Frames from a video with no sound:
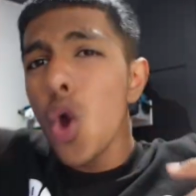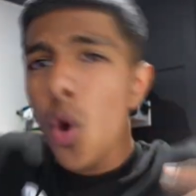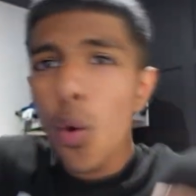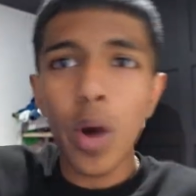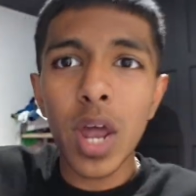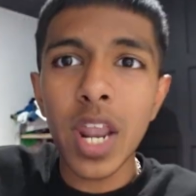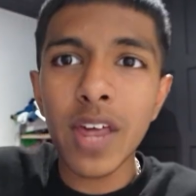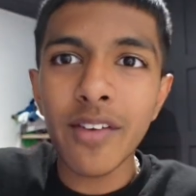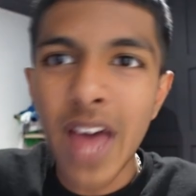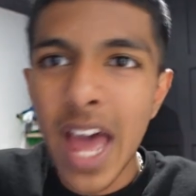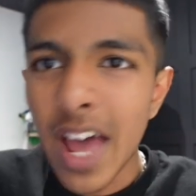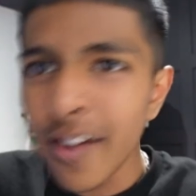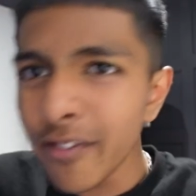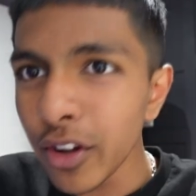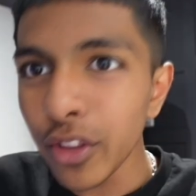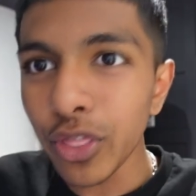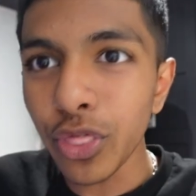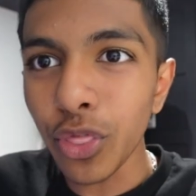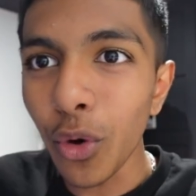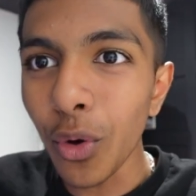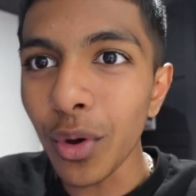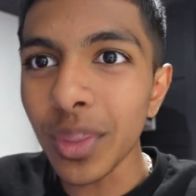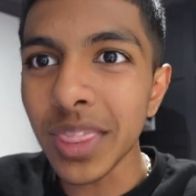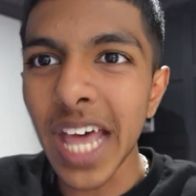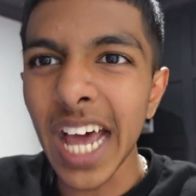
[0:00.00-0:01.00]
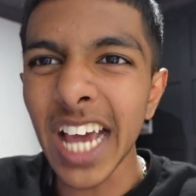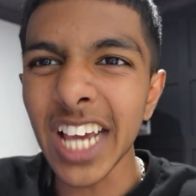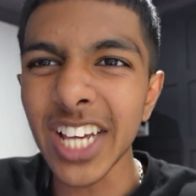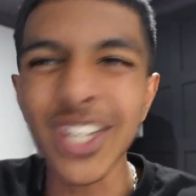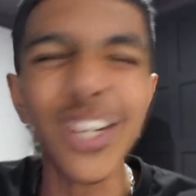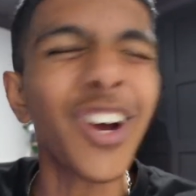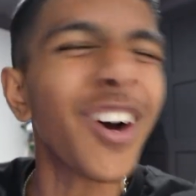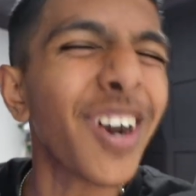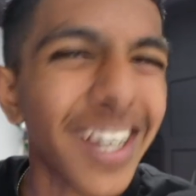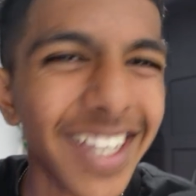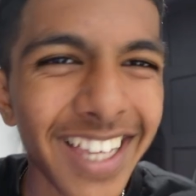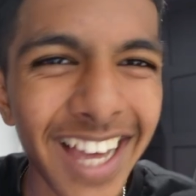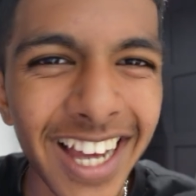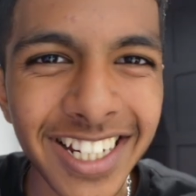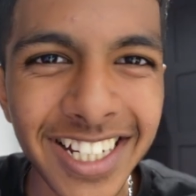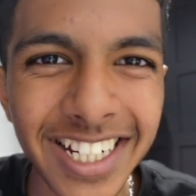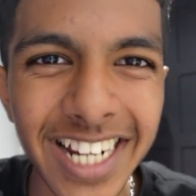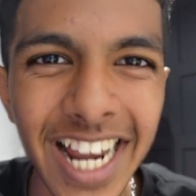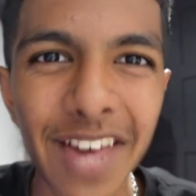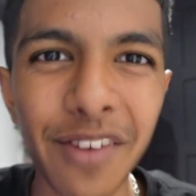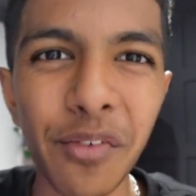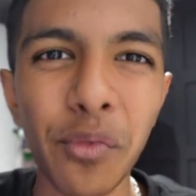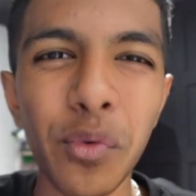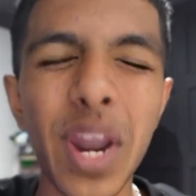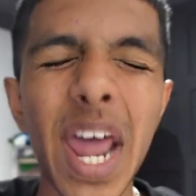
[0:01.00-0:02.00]
Who would have ever thought that
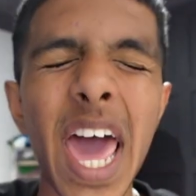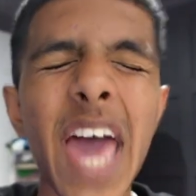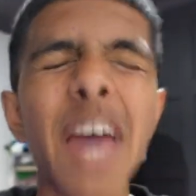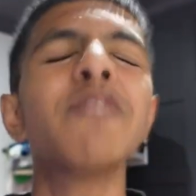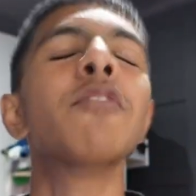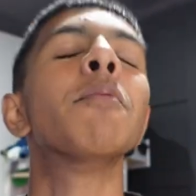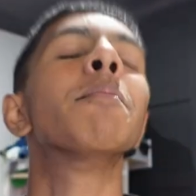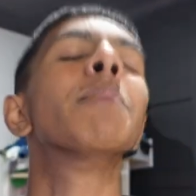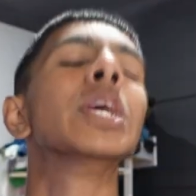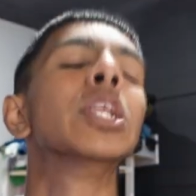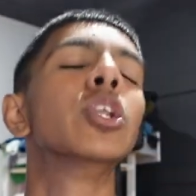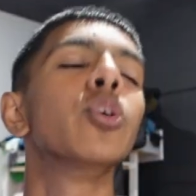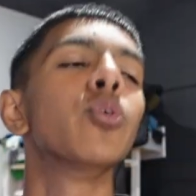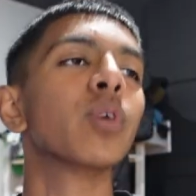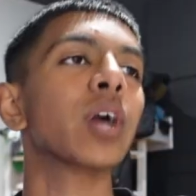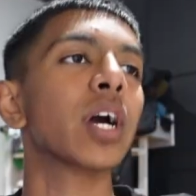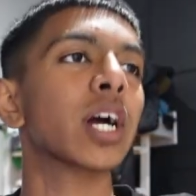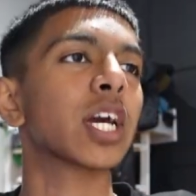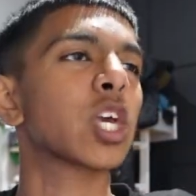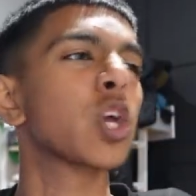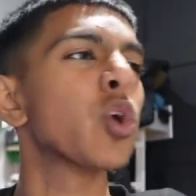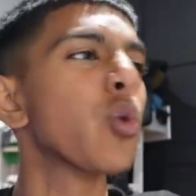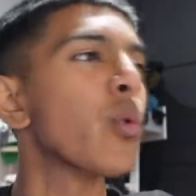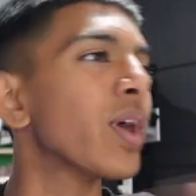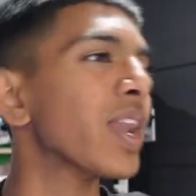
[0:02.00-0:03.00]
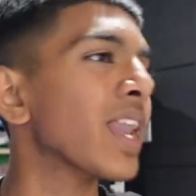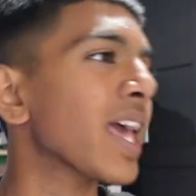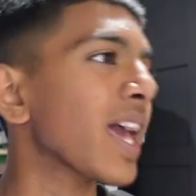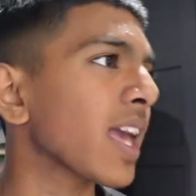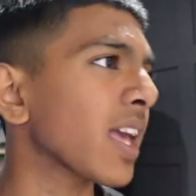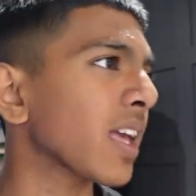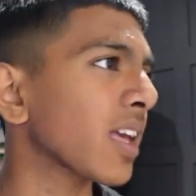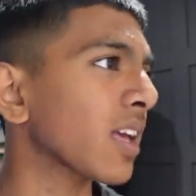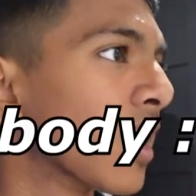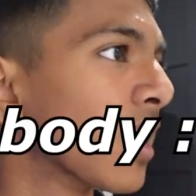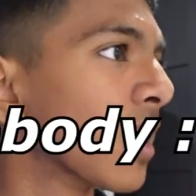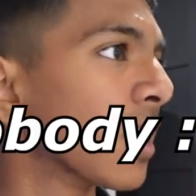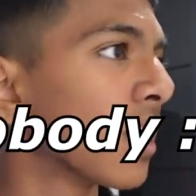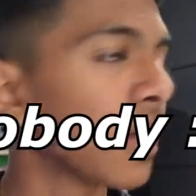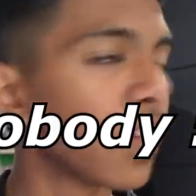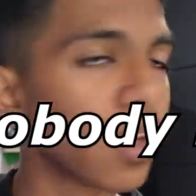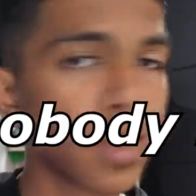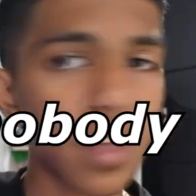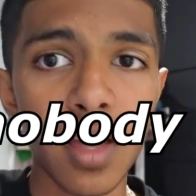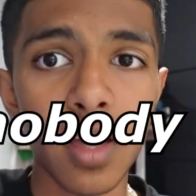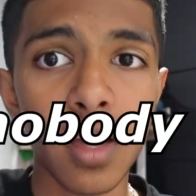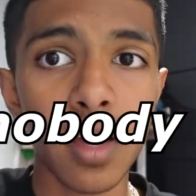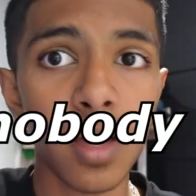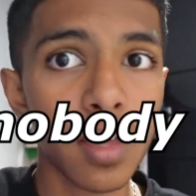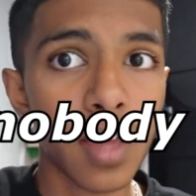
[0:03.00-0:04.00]
YoungYash11 would ever be doing a Q&A?
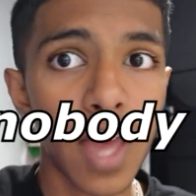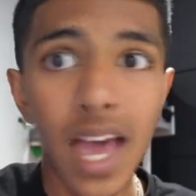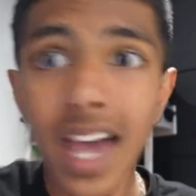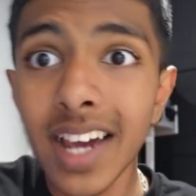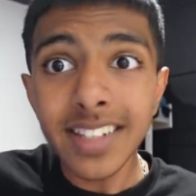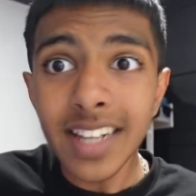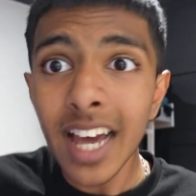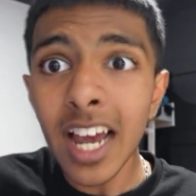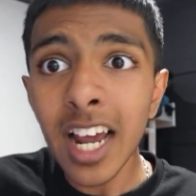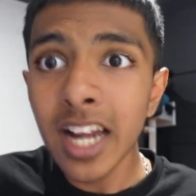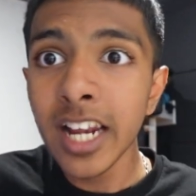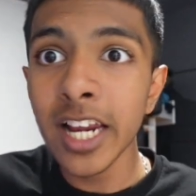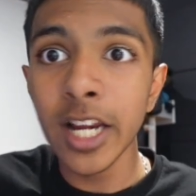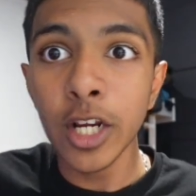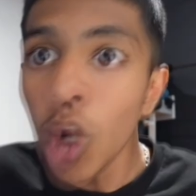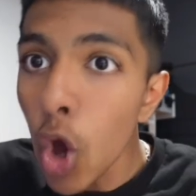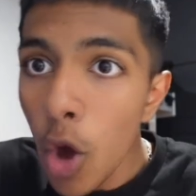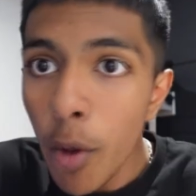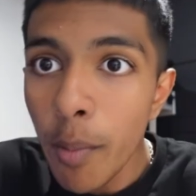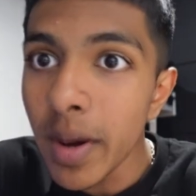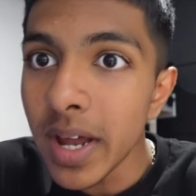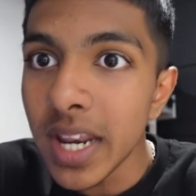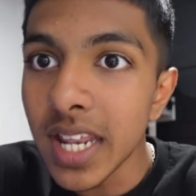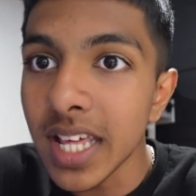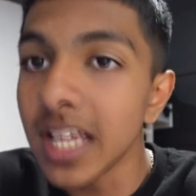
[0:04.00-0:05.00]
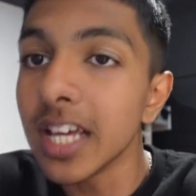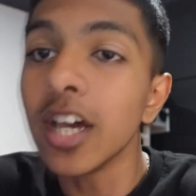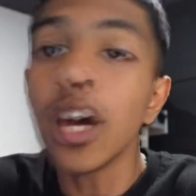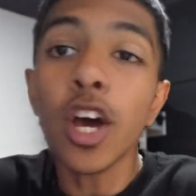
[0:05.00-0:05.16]
Exactly, nobody.